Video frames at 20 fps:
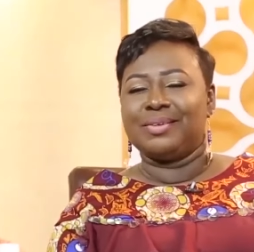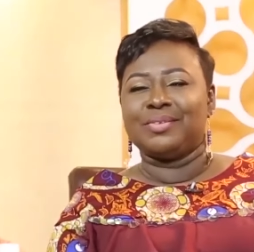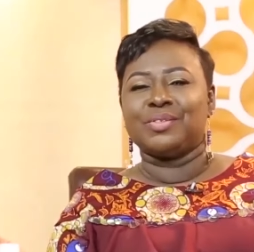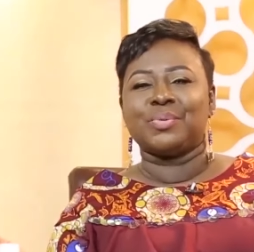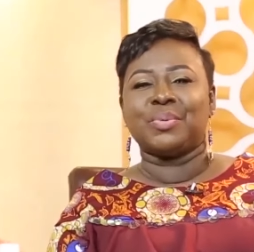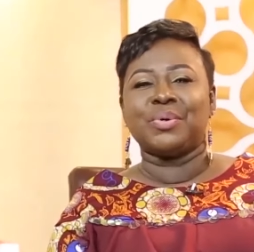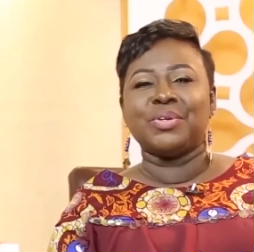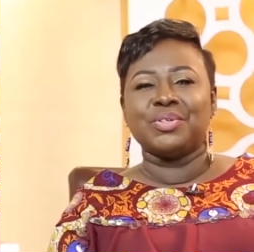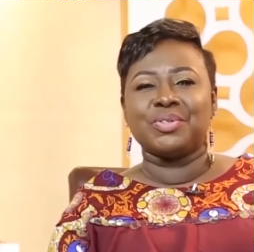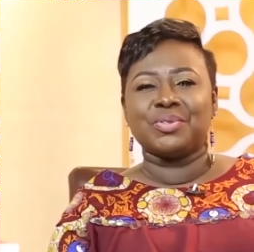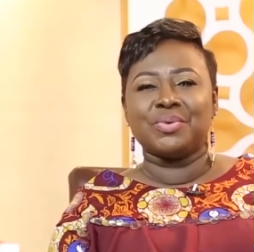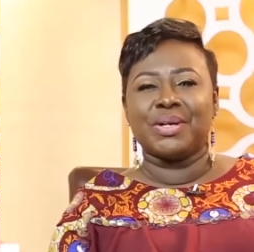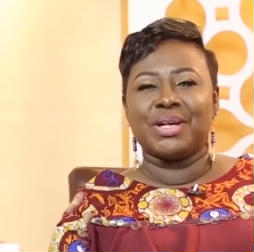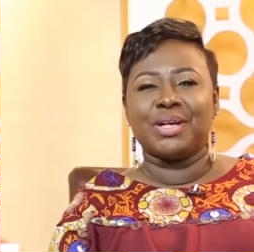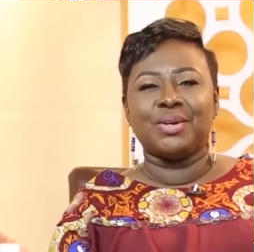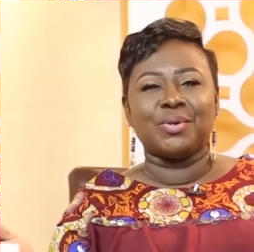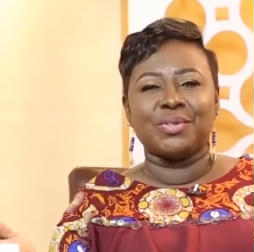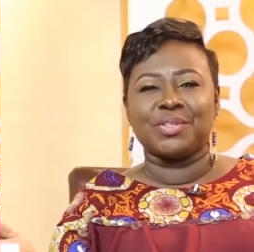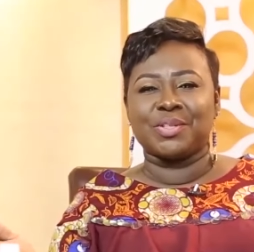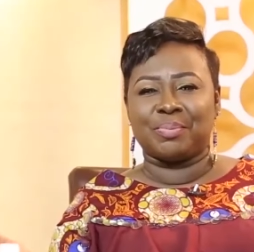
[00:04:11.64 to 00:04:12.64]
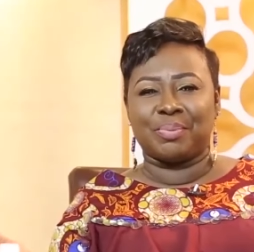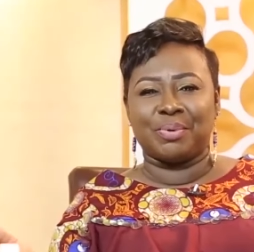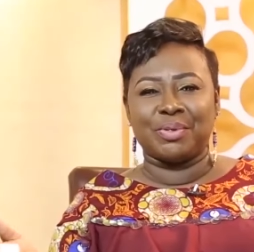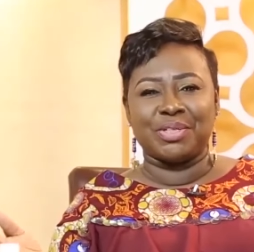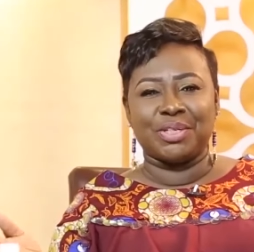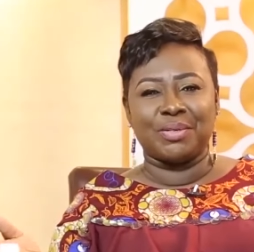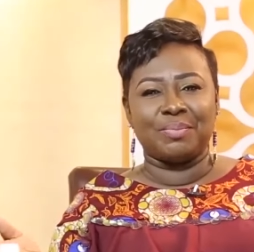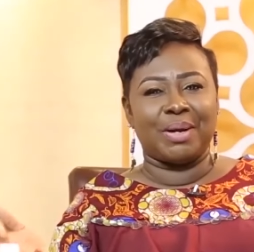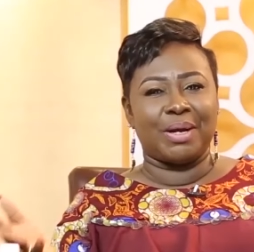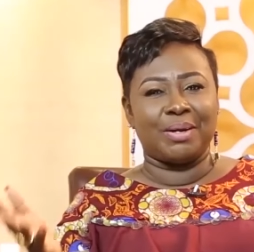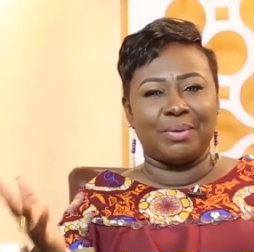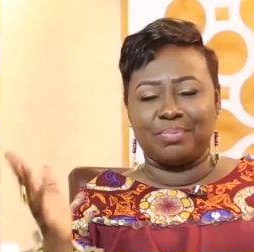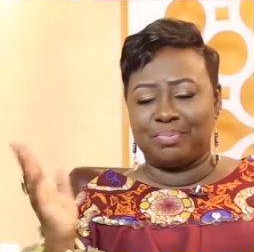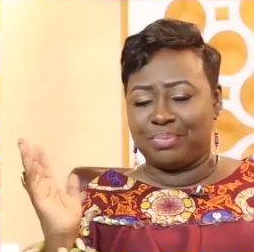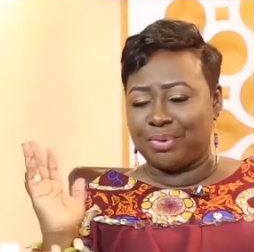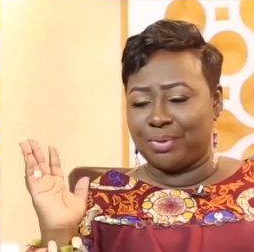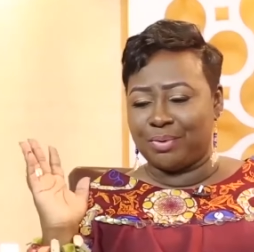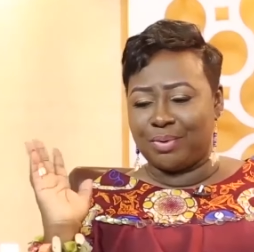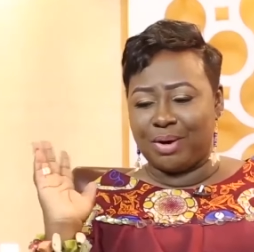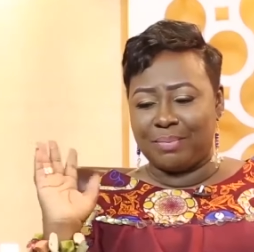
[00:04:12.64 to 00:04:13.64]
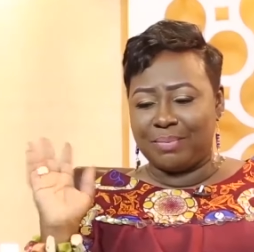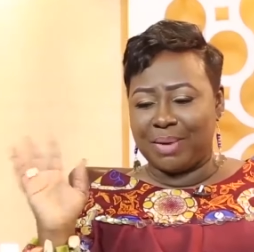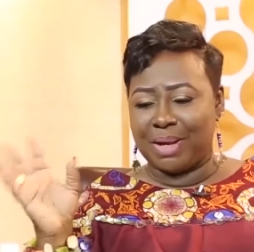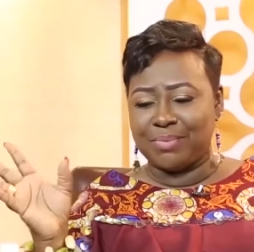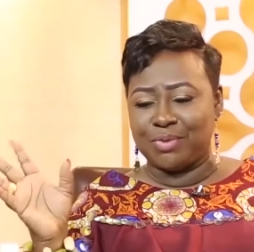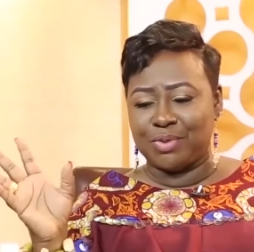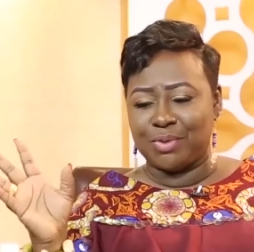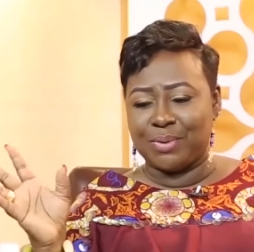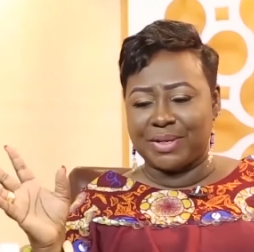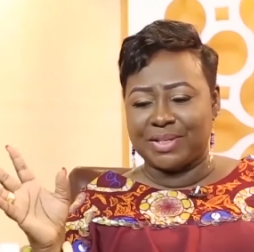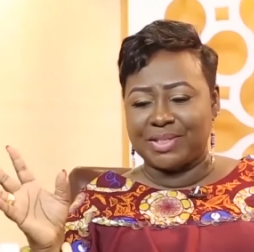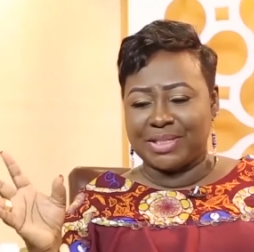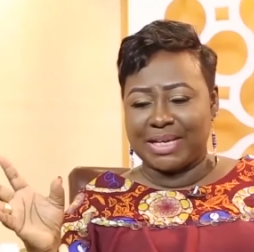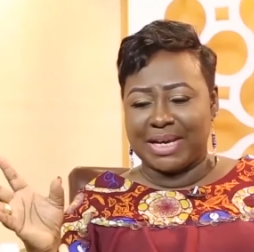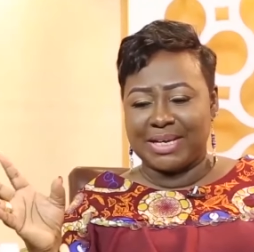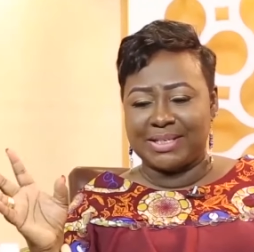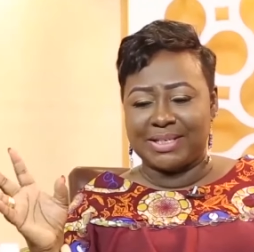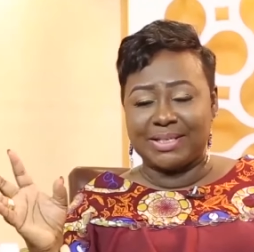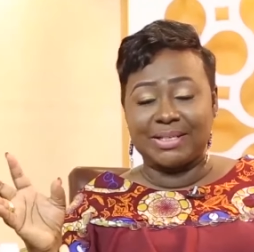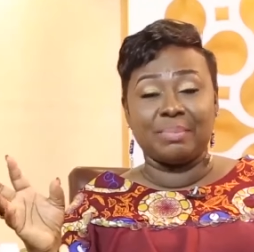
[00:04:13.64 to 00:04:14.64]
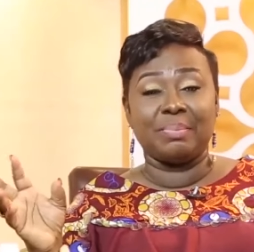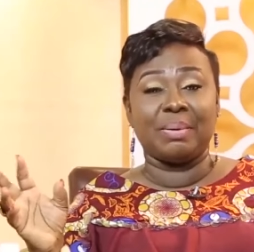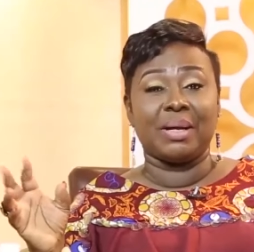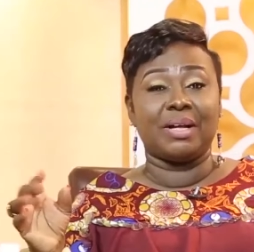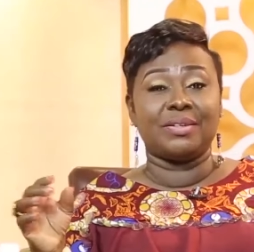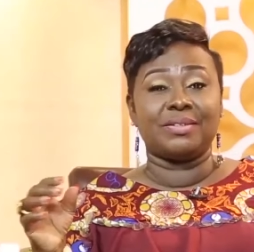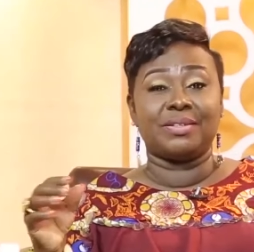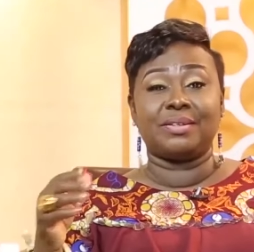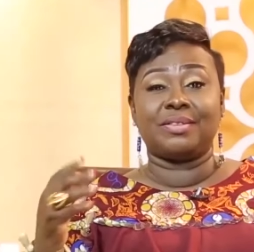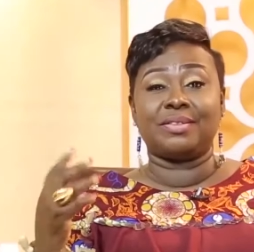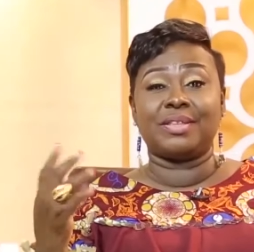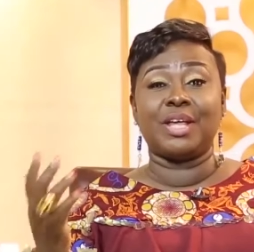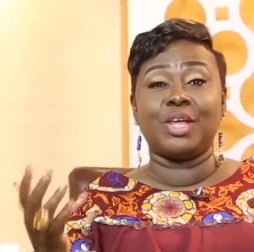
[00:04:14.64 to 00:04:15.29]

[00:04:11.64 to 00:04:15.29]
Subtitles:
sponsoring or supporting my program, I'm so excited about it.